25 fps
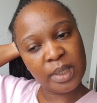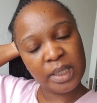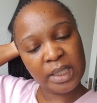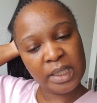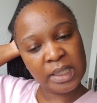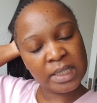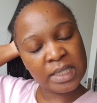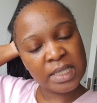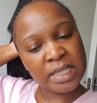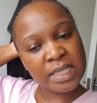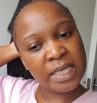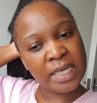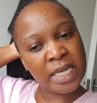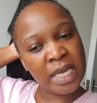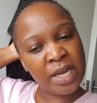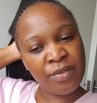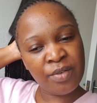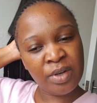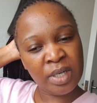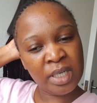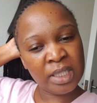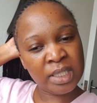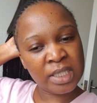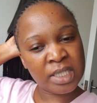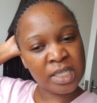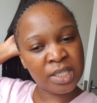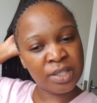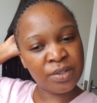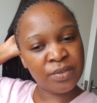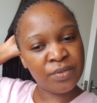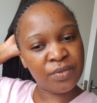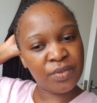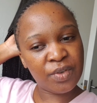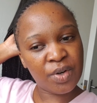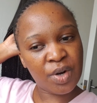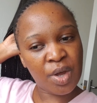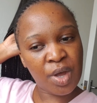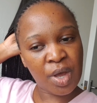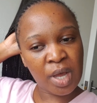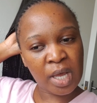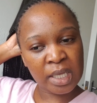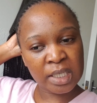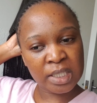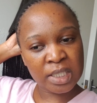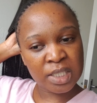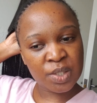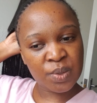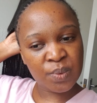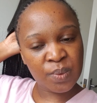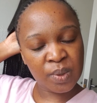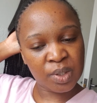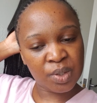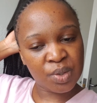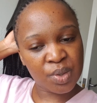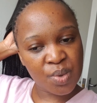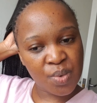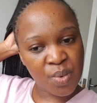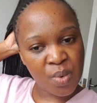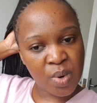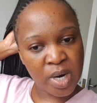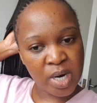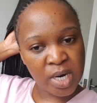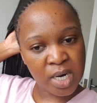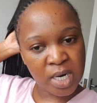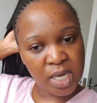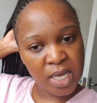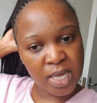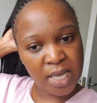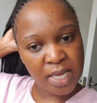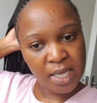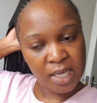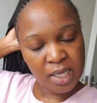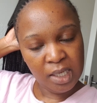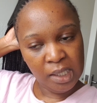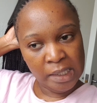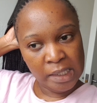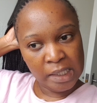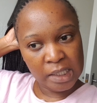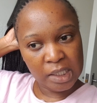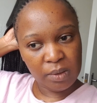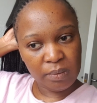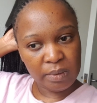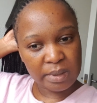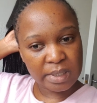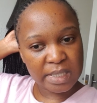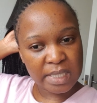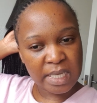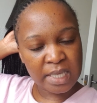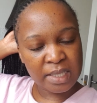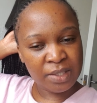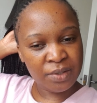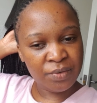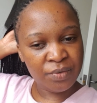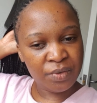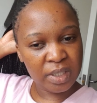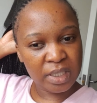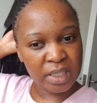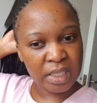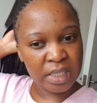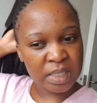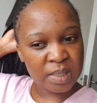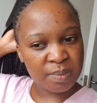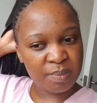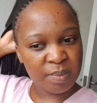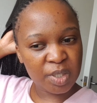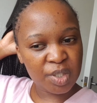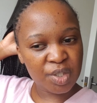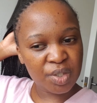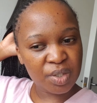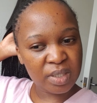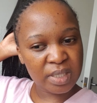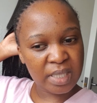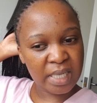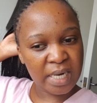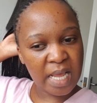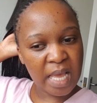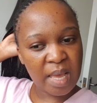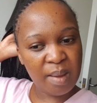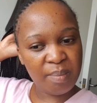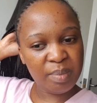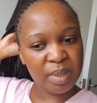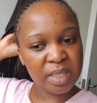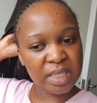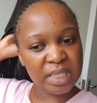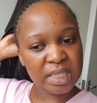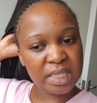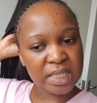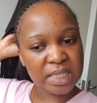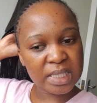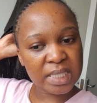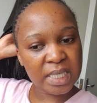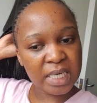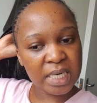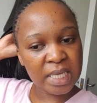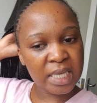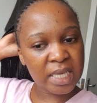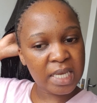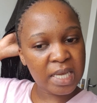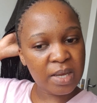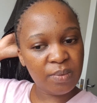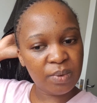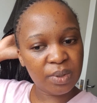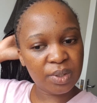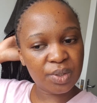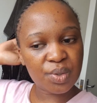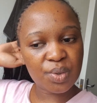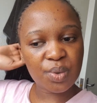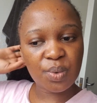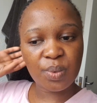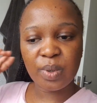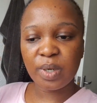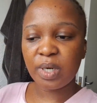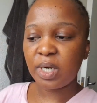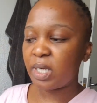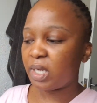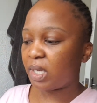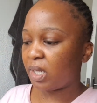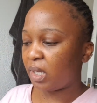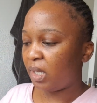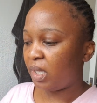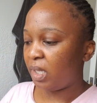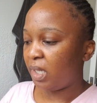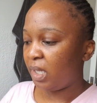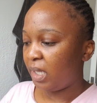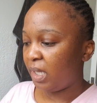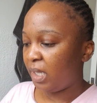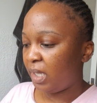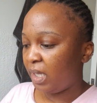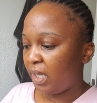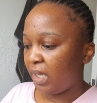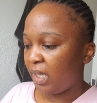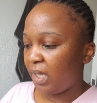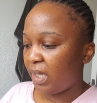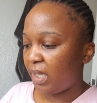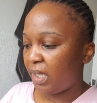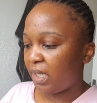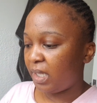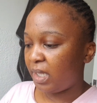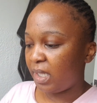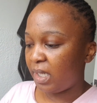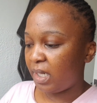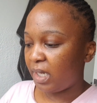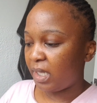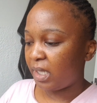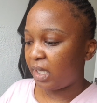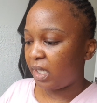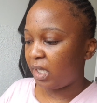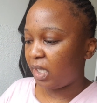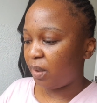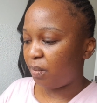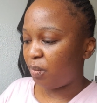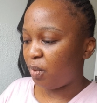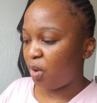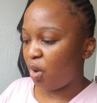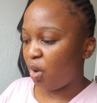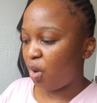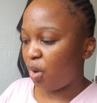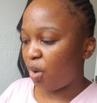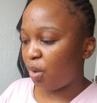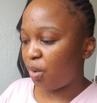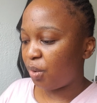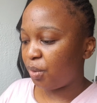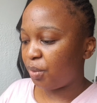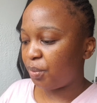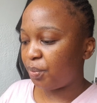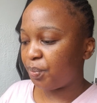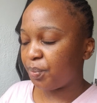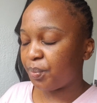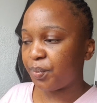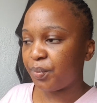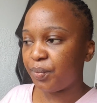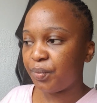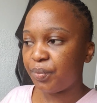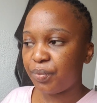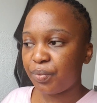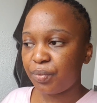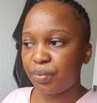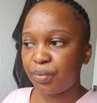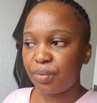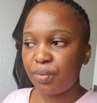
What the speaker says: Yesterday I really didn't vlog, I just went to work. There was nothing really special that happened yesterday. I went to work and then I came home.